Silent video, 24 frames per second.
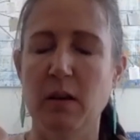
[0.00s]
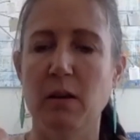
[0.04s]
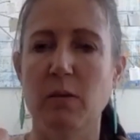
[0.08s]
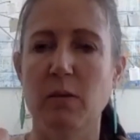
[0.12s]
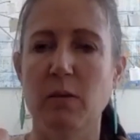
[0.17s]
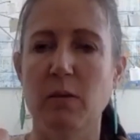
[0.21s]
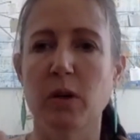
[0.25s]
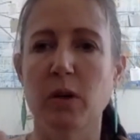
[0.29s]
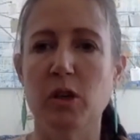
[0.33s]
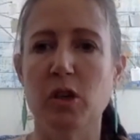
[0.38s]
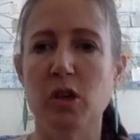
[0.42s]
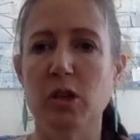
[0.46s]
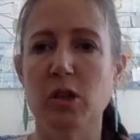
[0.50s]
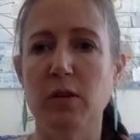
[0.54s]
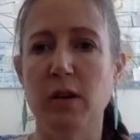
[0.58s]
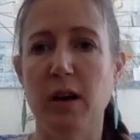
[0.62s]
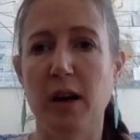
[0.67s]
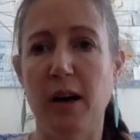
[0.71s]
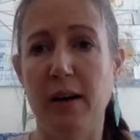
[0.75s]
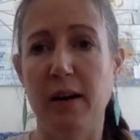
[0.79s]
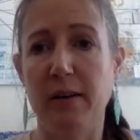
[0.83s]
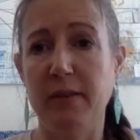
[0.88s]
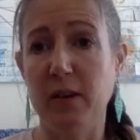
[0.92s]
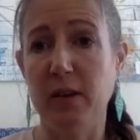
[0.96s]
Once you
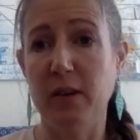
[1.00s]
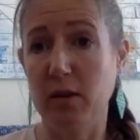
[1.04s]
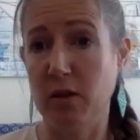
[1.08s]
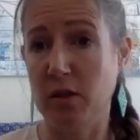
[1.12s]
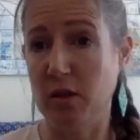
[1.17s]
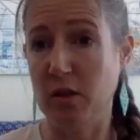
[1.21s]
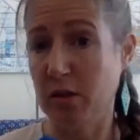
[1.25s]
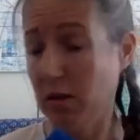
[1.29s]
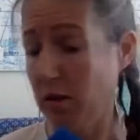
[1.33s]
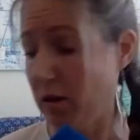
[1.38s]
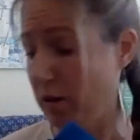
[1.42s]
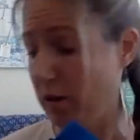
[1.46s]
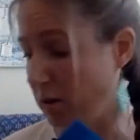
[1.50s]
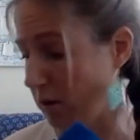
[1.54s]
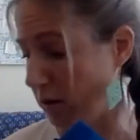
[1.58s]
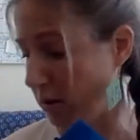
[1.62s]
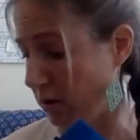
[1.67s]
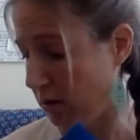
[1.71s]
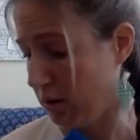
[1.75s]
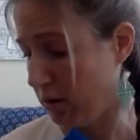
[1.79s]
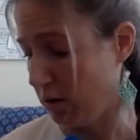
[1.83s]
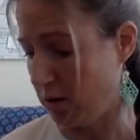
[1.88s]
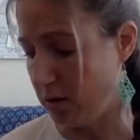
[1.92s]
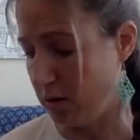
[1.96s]
have your
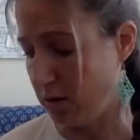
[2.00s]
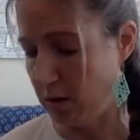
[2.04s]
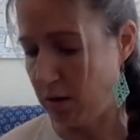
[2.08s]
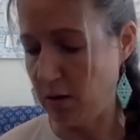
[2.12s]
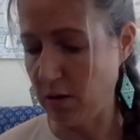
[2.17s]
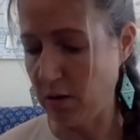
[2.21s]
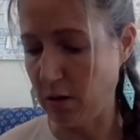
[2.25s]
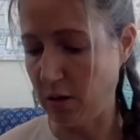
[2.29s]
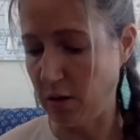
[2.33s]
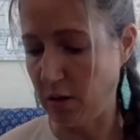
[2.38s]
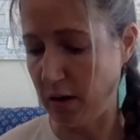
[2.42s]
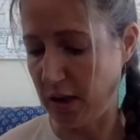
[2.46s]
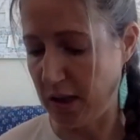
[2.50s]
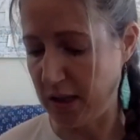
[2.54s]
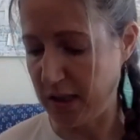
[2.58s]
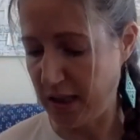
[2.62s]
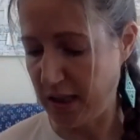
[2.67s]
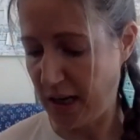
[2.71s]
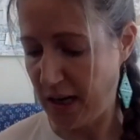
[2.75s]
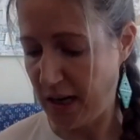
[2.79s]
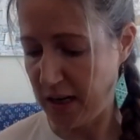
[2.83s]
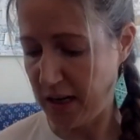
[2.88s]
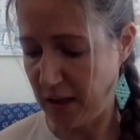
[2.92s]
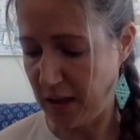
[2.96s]
circles, you're going to
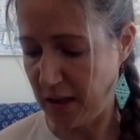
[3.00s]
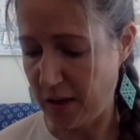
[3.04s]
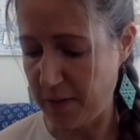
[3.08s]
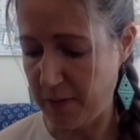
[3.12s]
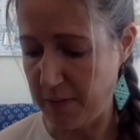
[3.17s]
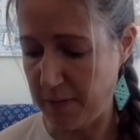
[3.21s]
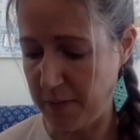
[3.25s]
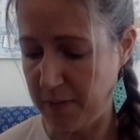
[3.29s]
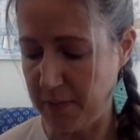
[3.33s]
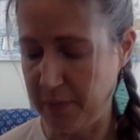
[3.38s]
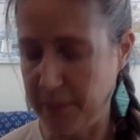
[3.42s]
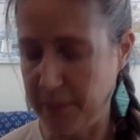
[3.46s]
take them